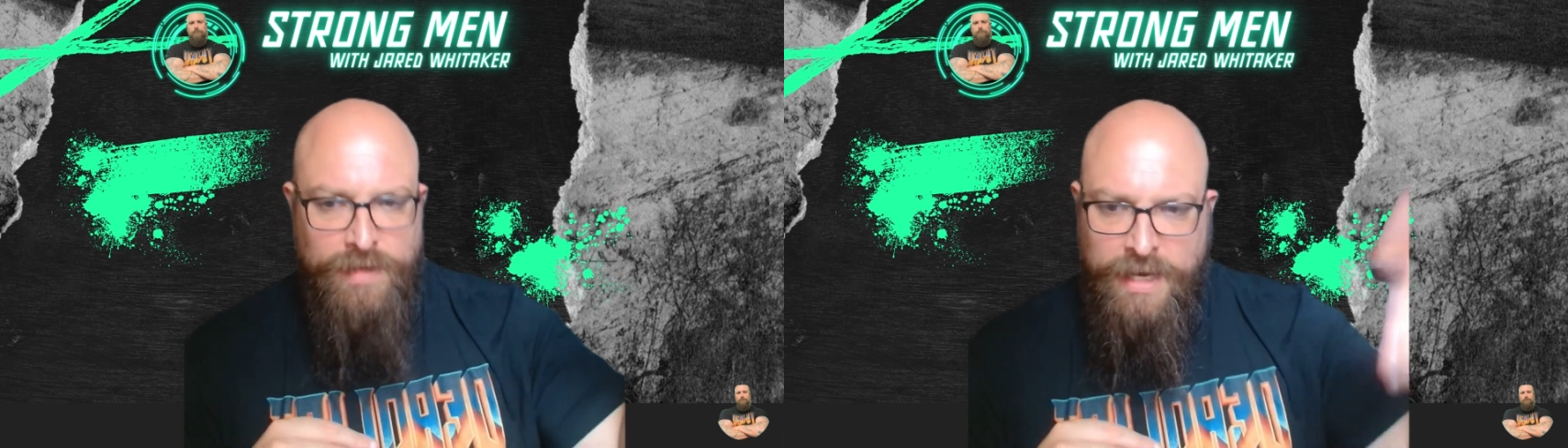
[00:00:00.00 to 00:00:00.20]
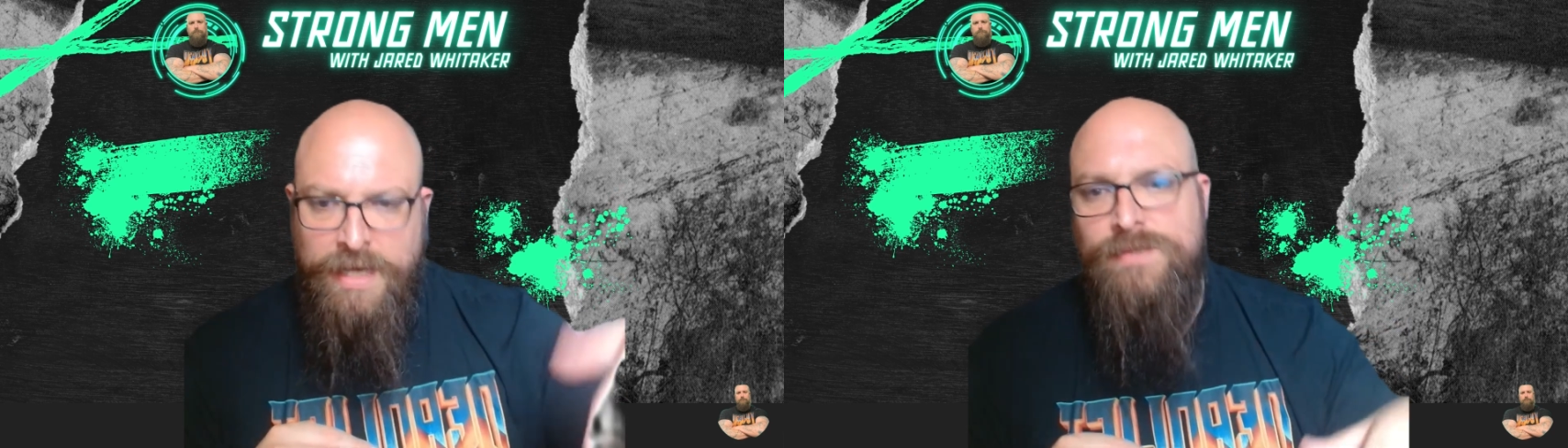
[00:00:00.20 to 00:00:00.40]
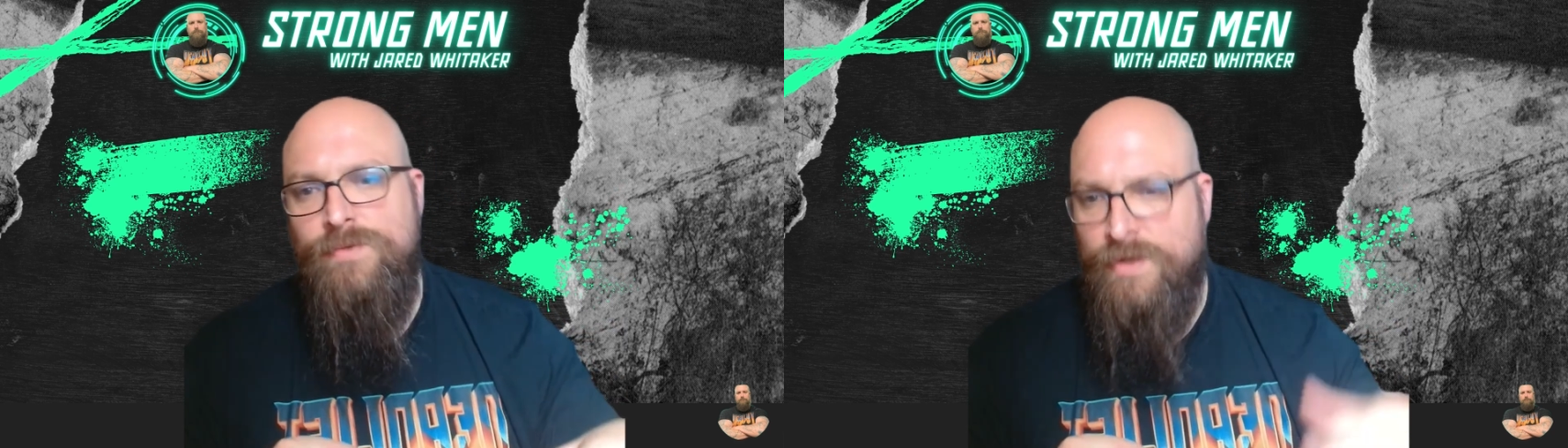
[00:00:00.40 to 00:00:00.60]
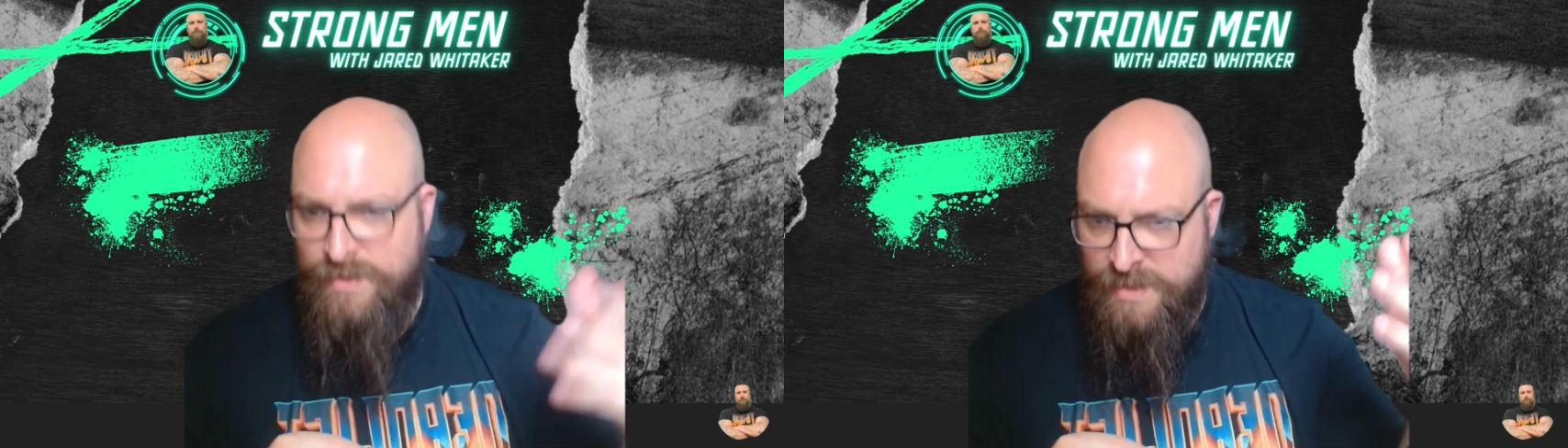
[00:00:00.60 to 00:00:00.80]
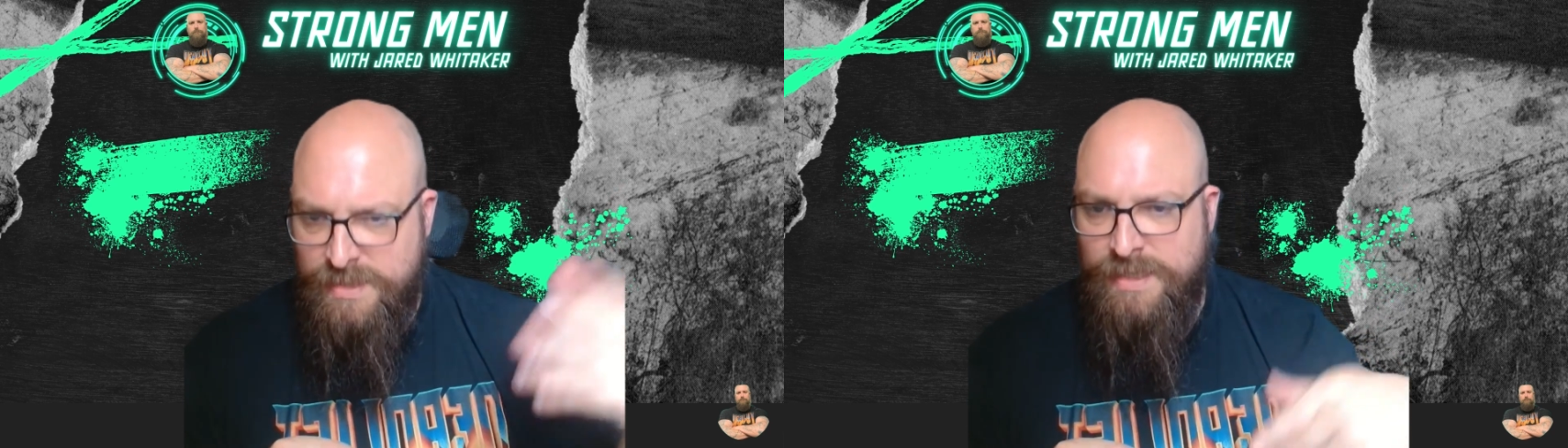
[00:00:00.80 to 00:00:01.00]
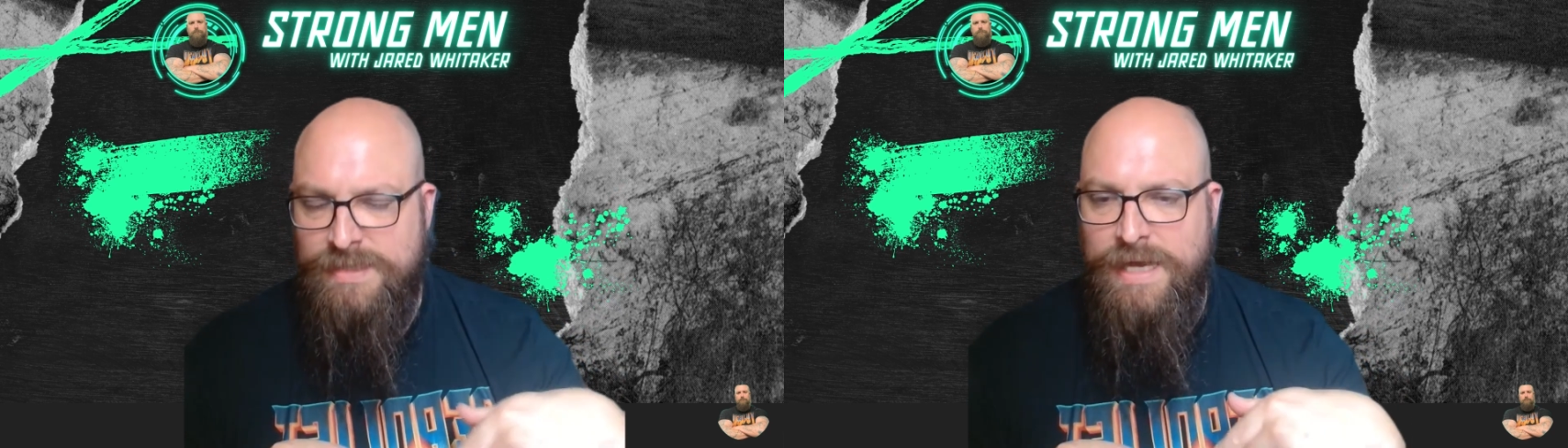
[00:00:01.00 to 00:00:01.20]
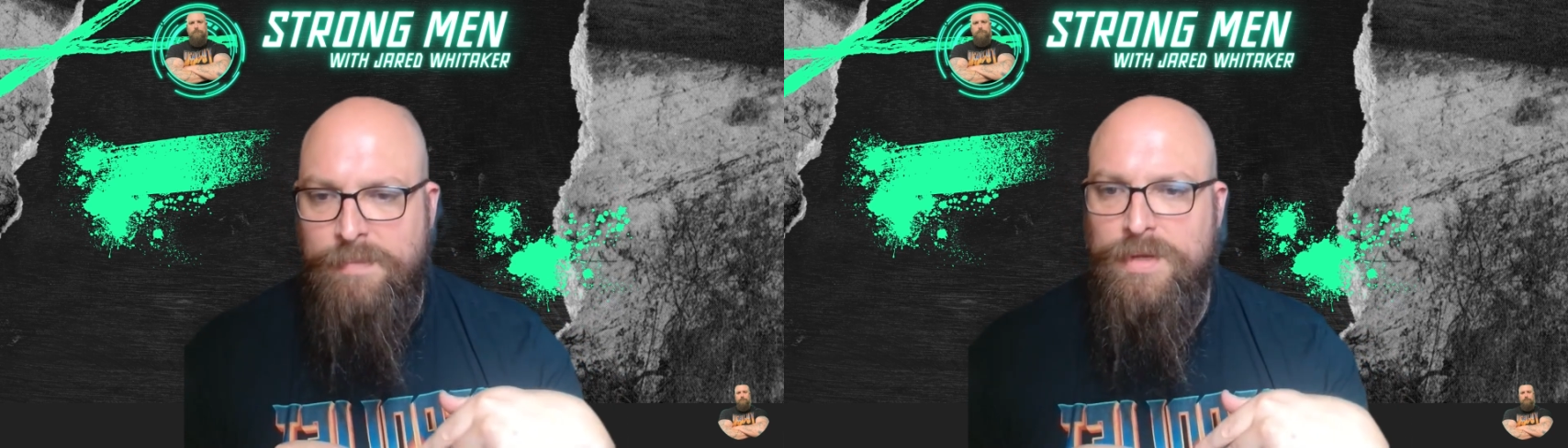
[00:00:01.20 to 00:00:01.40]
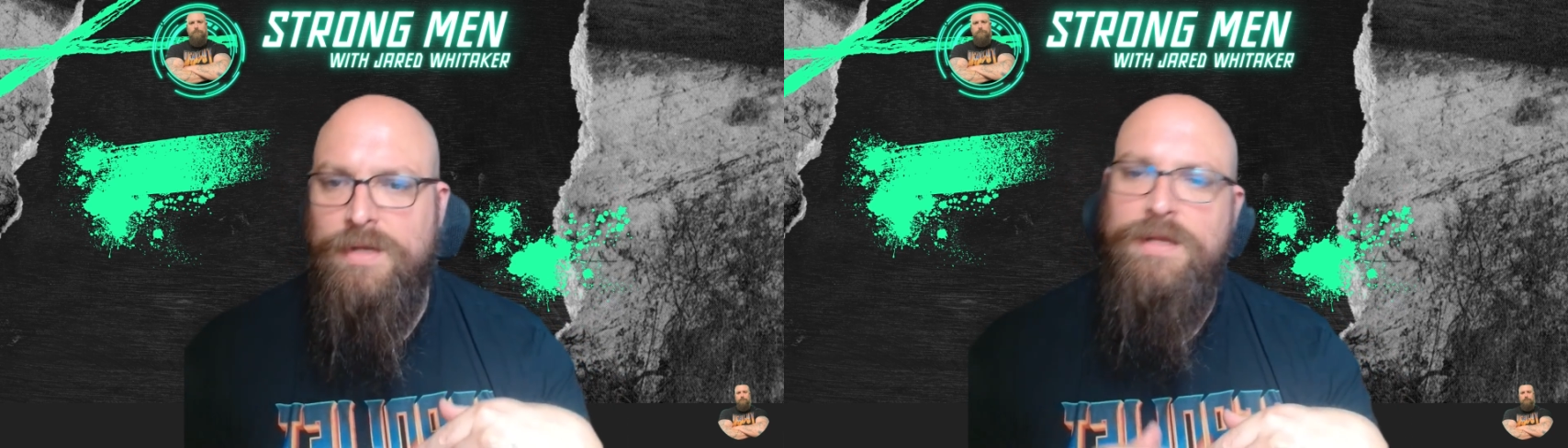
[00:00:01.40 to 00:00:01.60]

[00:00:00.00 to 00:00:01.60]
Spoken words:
yes, all of these things happen,